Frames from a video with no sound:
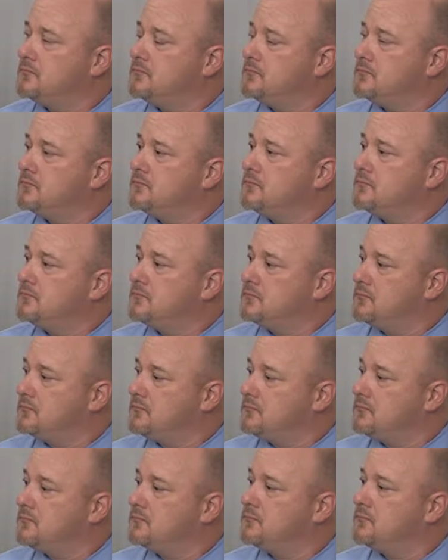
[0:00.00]

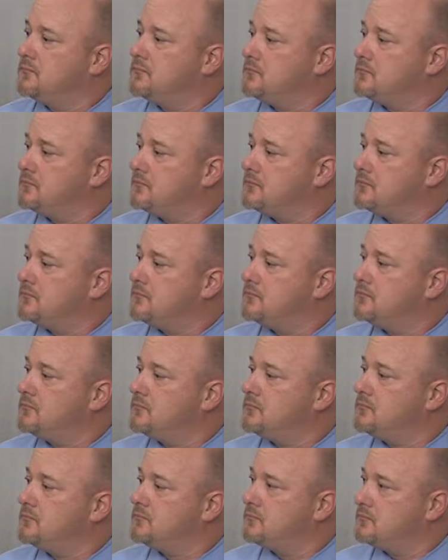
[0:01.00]

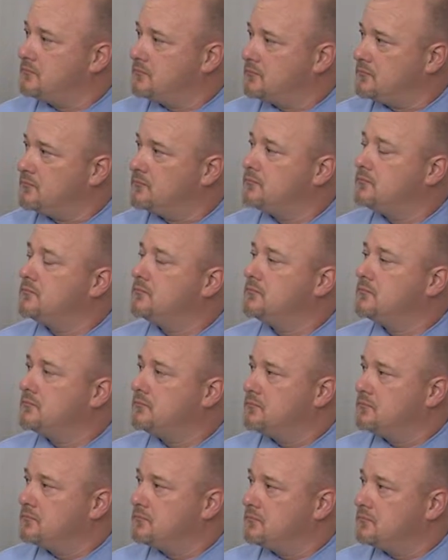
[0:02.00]

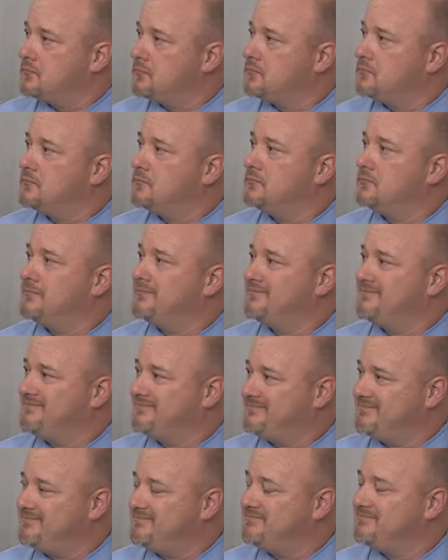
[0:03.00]

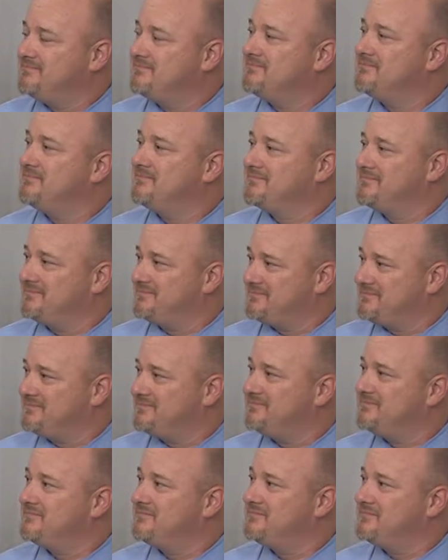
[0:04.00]

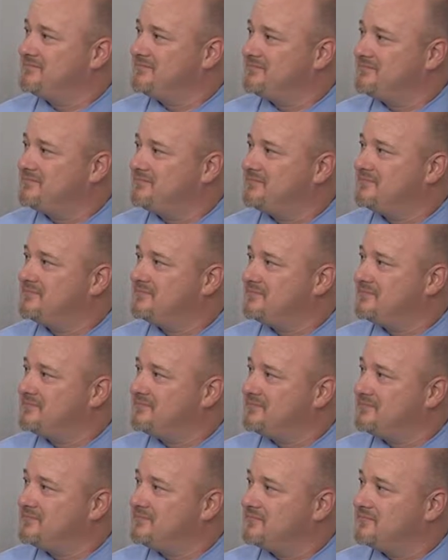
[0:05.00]

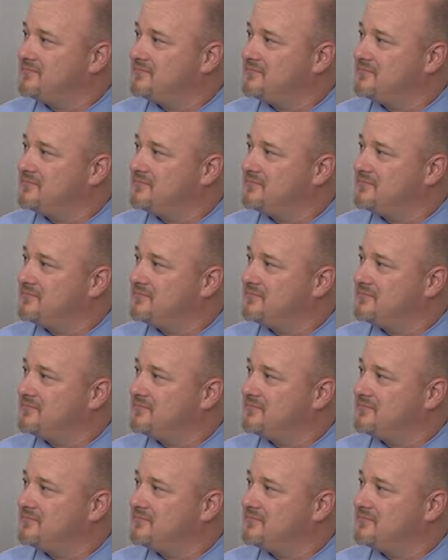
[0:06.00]
This person isn't speaking.